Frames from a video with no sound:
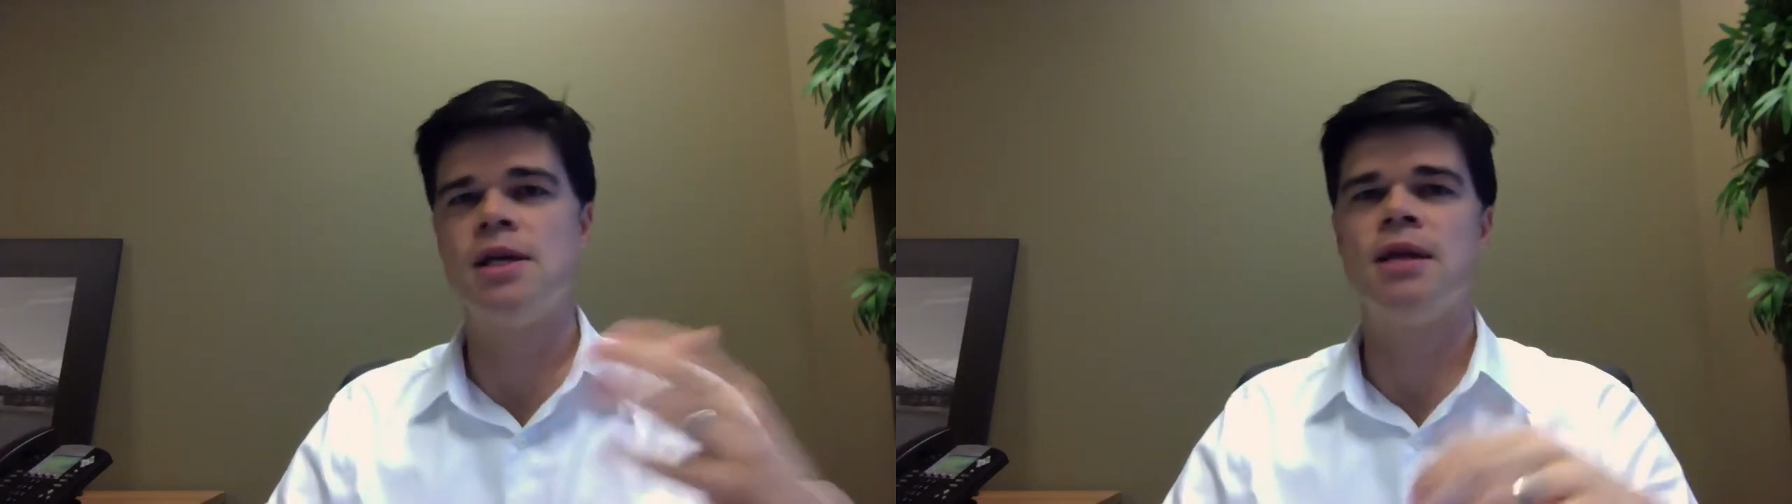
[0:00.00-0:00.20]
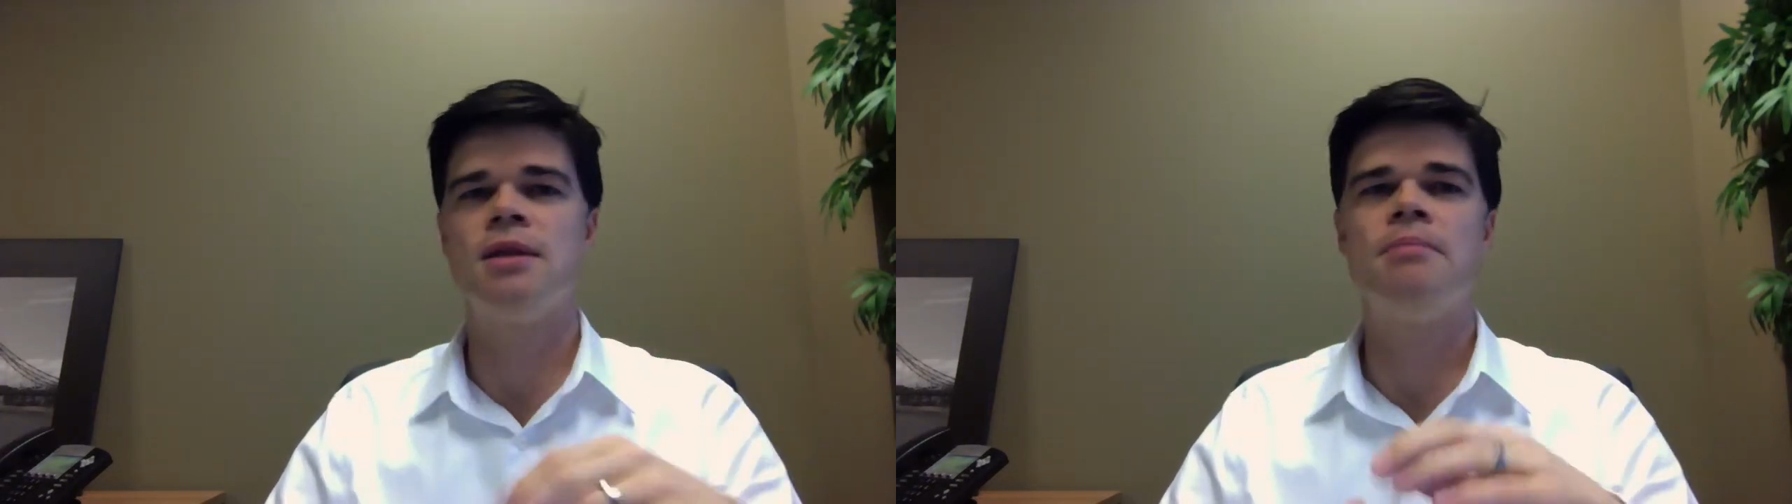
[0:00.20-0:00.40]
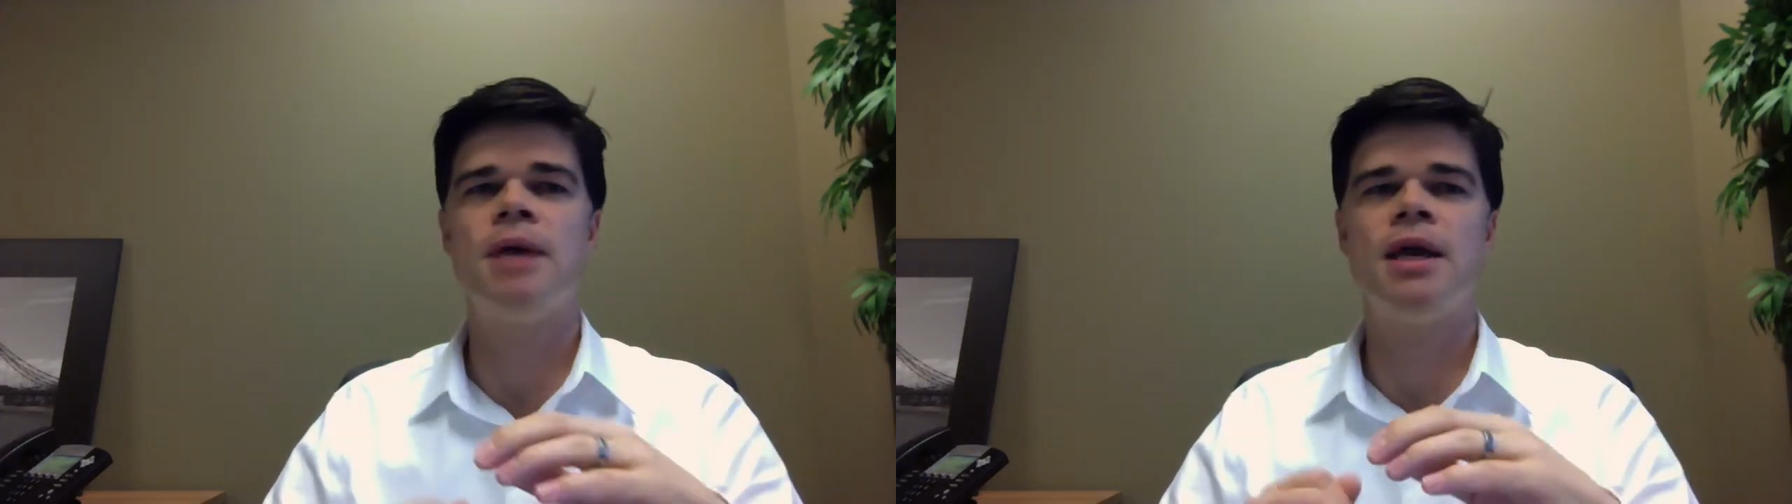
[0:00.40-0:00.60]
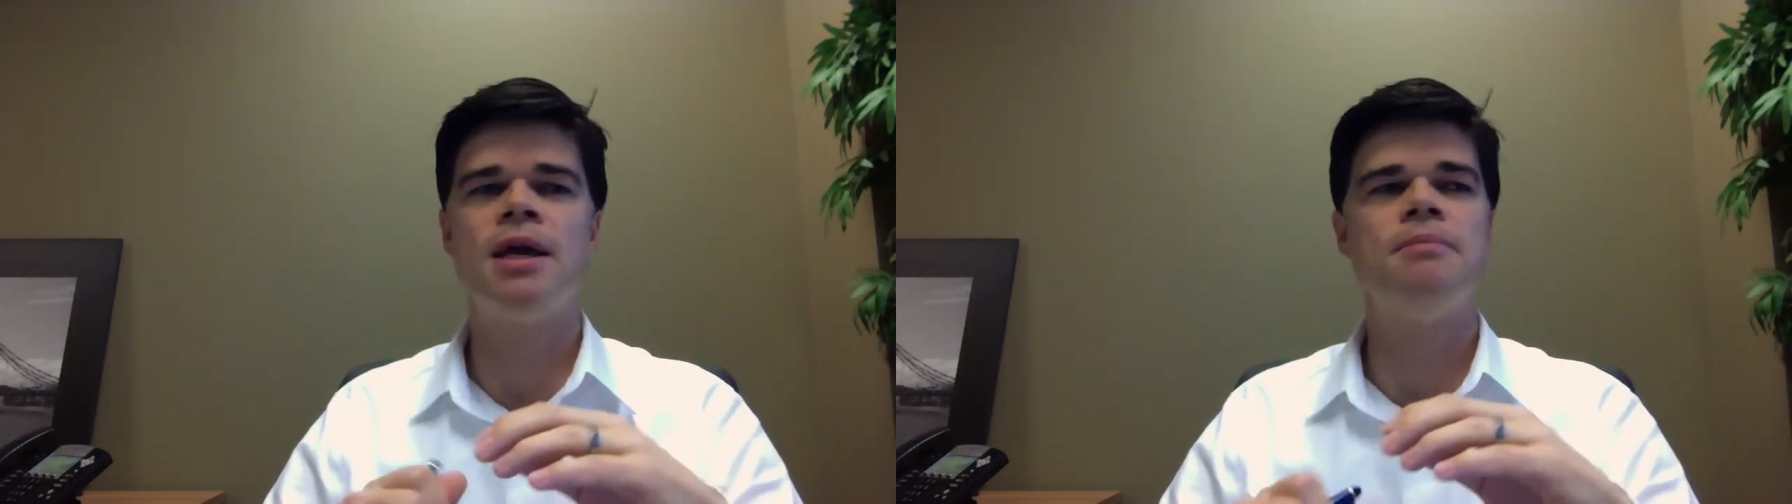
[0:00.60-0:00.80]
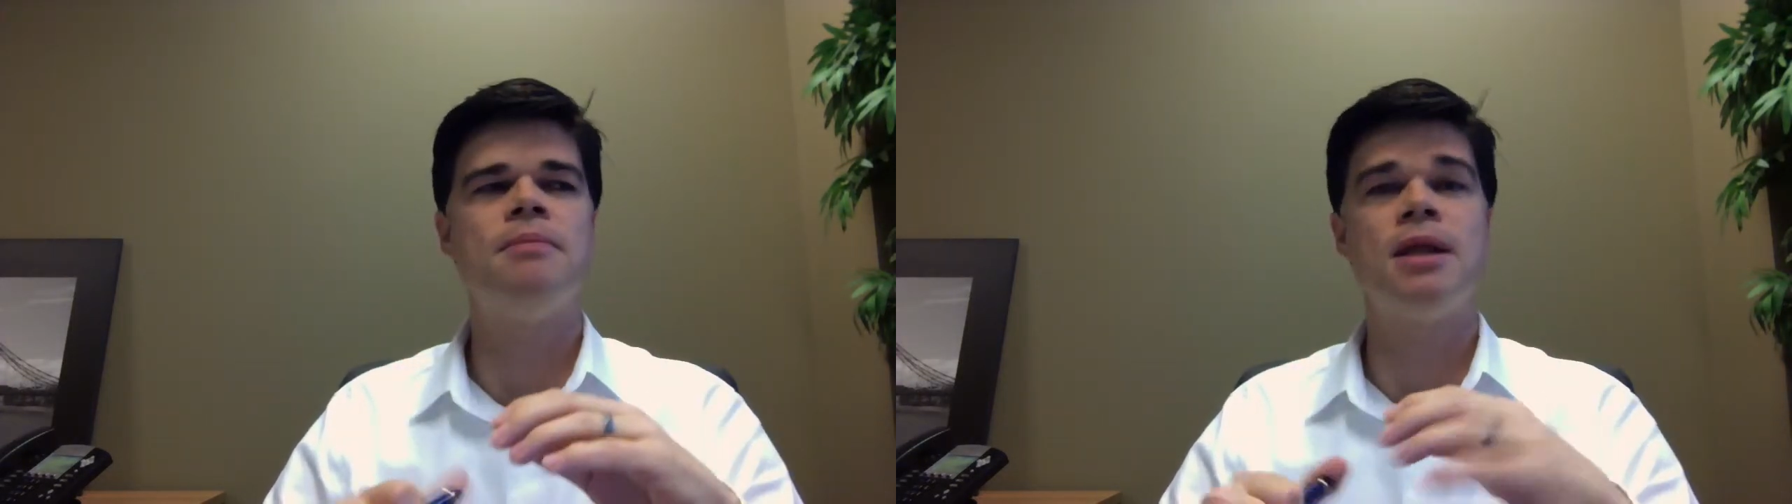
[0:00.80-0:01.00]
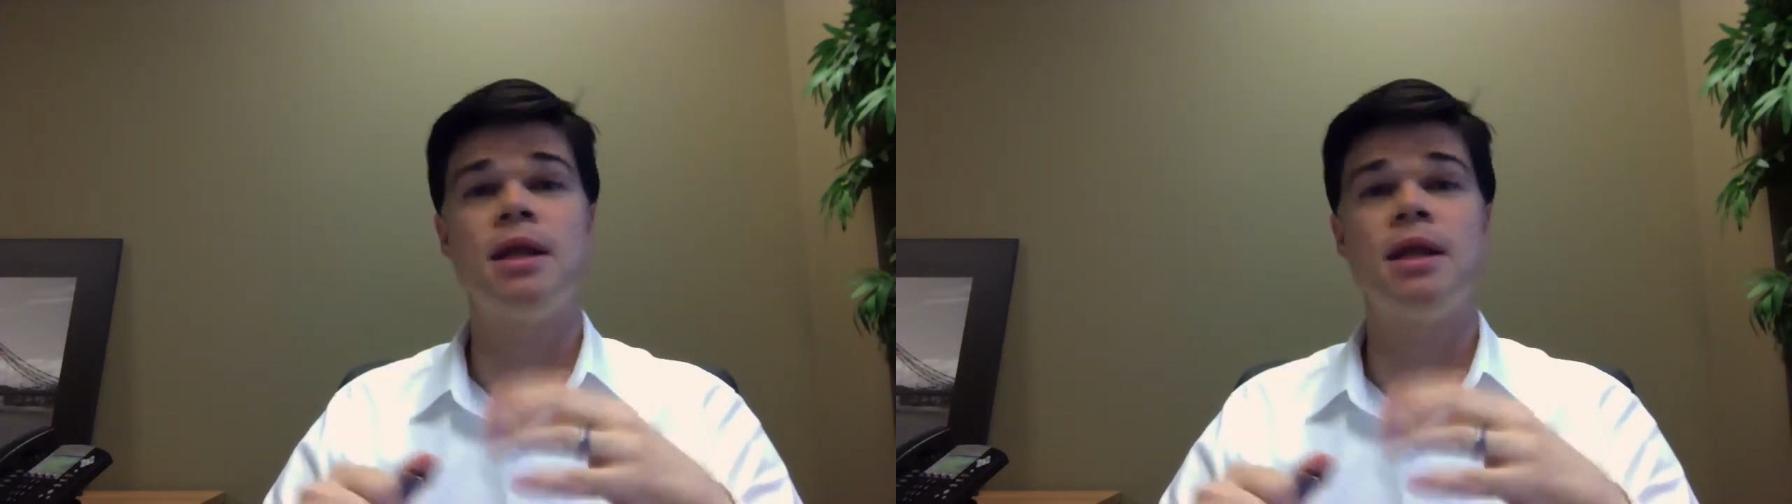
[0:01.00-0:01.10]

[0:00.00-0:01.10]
and the bank they